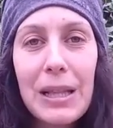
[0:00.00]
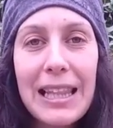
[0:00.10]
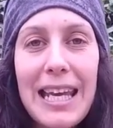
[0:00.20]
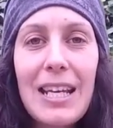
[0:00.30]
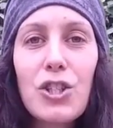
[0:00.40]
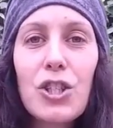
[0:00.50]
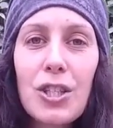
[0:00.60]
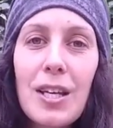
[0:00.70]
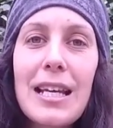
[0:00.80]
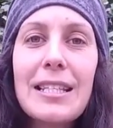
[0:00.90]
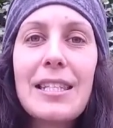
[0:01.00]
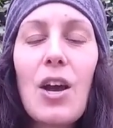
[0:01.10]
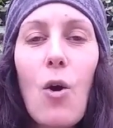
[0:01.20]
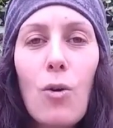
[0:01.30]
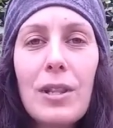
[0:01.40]
Bleach is
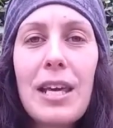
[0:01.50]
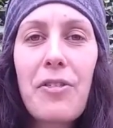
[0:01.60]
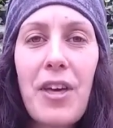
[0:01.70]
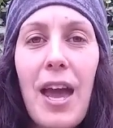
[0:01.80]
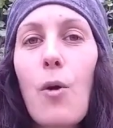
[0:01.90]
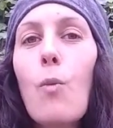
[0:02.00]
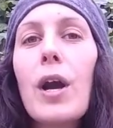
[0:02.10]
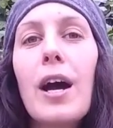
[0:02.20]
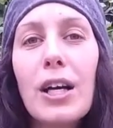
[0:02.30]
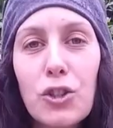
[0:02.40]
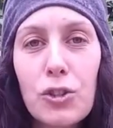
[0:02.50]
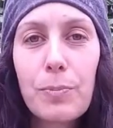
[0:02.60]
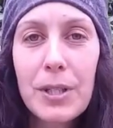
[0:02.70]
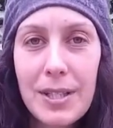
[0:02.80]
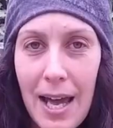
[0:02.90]
the only thing
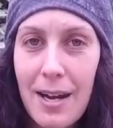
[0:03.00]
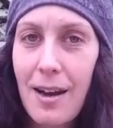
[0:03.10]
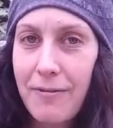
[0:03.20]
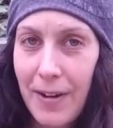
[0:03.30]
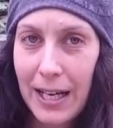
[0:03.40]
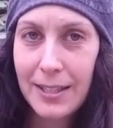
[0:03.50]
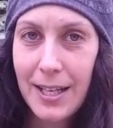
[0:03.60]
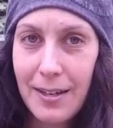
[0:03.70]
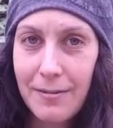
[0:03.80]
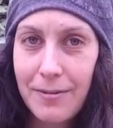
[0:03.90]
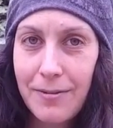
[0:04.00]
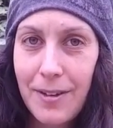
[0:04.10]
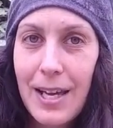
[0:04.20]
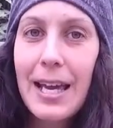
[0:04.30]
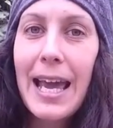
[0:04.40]
100% effective
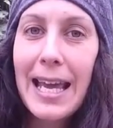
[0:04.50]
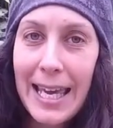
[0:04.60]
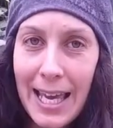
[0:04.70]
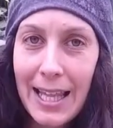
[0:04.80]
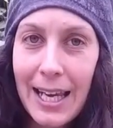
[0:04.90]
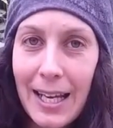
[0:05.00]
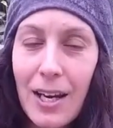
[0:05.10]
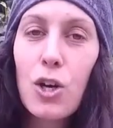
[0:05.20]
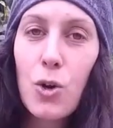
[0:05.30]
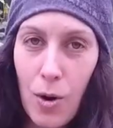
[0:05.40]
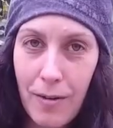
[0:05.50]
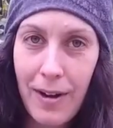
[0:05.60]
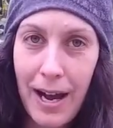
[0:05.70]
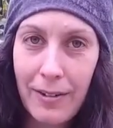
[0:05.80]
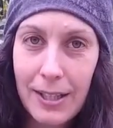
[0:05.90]
in killing
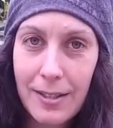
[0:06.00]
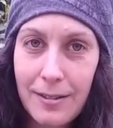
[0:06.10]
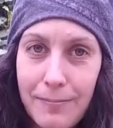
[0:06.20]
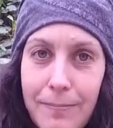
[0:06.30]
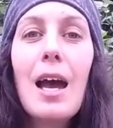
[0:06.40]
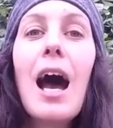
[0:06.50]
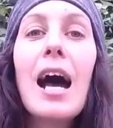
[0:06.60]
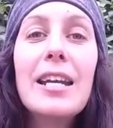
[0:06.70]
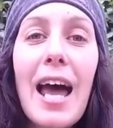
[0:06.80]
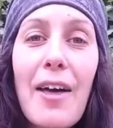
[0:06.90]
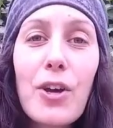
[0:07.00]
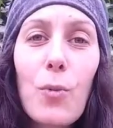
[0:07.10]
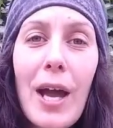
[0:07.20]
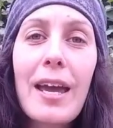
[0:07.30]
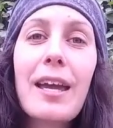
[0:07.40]
norovirus.
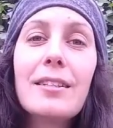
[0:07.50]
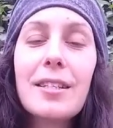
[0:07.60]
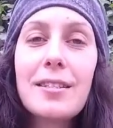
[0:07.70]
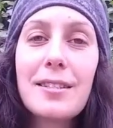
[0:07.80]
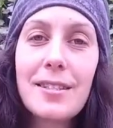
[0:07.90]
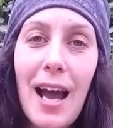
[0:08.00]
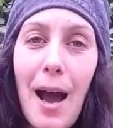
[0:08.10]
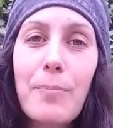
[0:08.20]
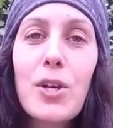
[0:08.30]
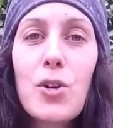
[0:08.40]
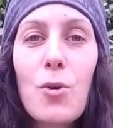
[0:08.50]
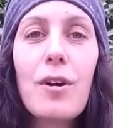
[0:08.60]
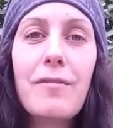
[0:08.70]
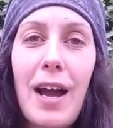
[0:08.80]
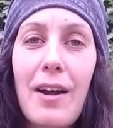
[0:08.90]
Another way to stop the
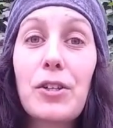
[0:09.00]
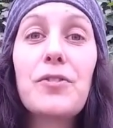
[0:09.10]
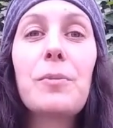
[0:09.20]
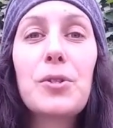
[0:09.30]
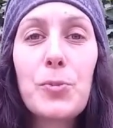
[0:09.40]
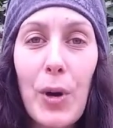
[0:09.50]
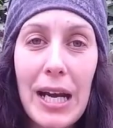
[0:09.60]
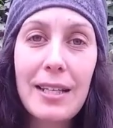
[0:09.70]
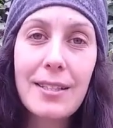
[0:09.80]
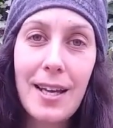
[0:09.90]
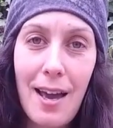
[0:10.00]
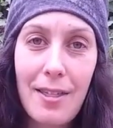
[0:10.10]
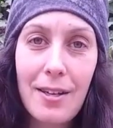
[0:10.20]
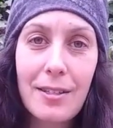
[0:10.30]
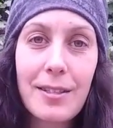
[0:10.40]
norovirus from spreading to
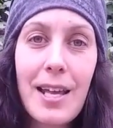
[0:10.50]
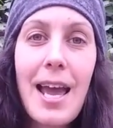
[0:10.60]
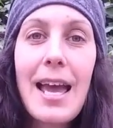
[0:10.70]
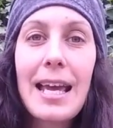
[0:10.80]
others